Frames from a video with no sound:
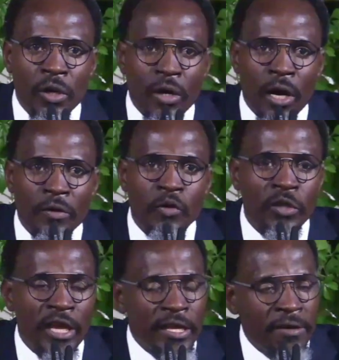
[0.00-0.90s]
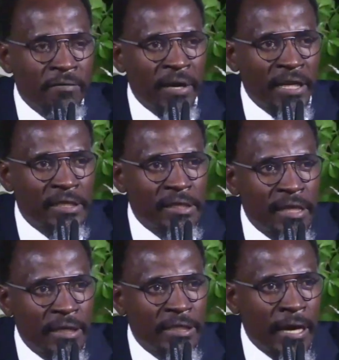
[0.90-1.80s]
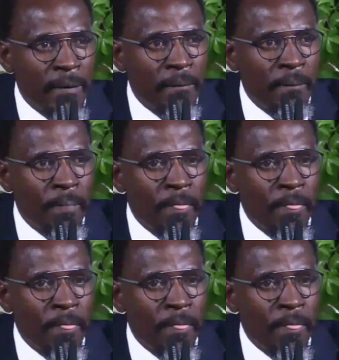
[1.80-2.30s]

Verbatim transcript: uh, to the effect that um,